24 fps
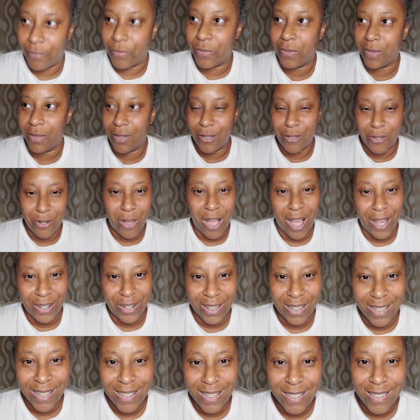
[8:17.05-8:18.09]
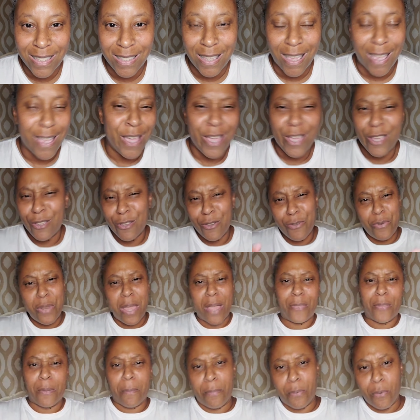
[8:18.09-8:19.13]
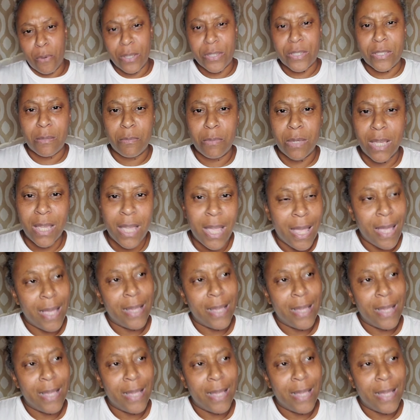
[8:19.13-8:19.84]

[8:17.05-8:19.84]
You know how the kids say, you're not the boss of me.